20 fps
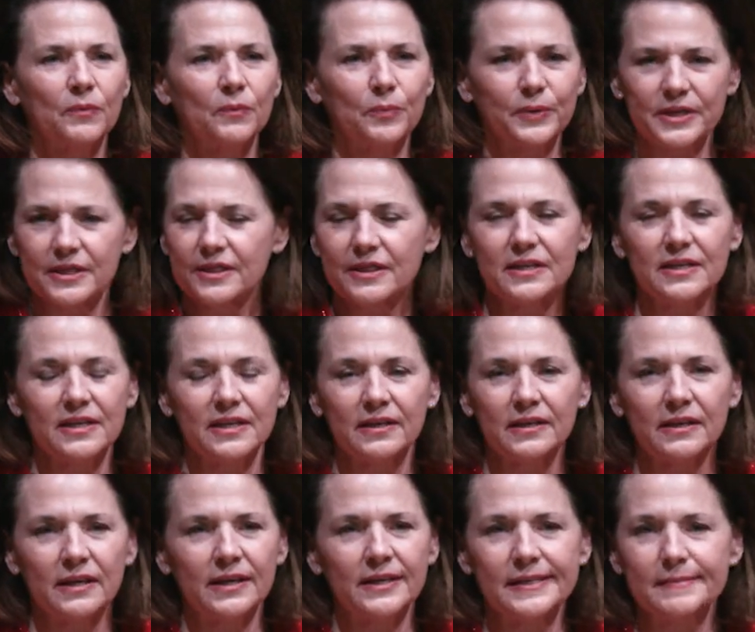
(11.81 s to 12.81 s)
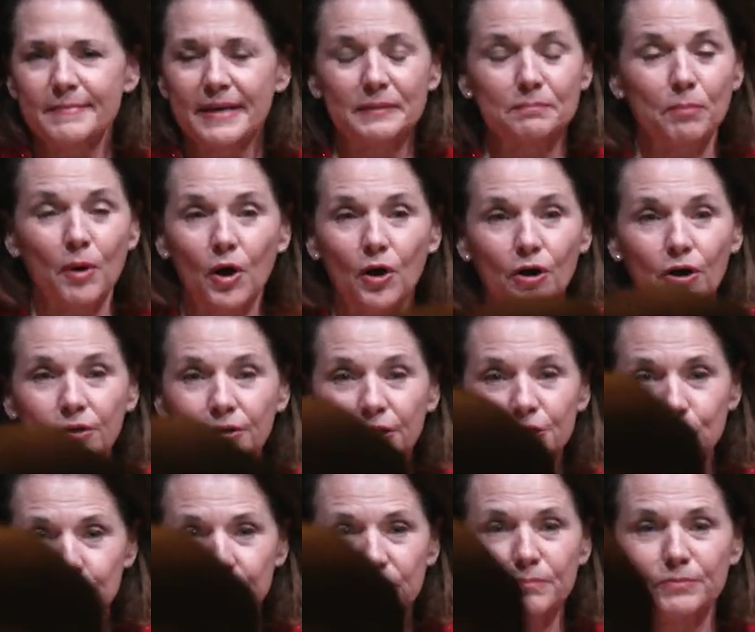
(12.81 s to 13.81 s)
we think, in part, a
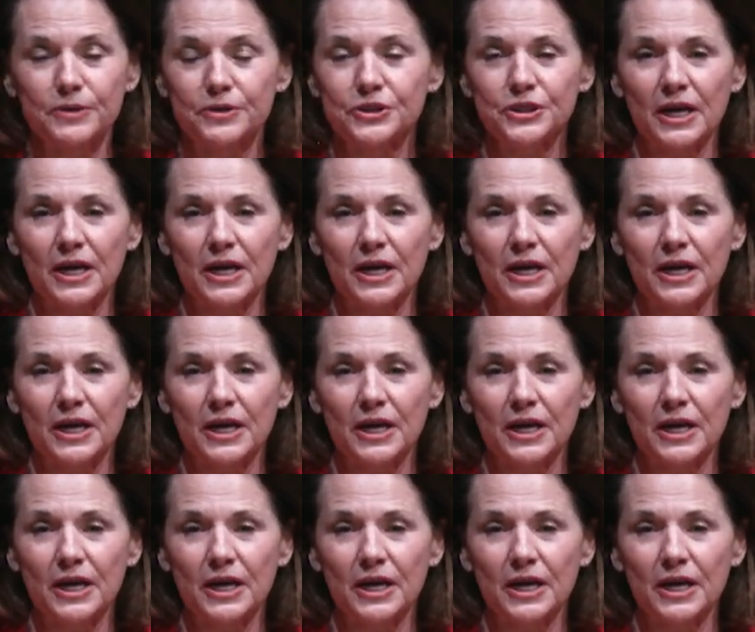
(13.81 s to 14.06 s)
tribute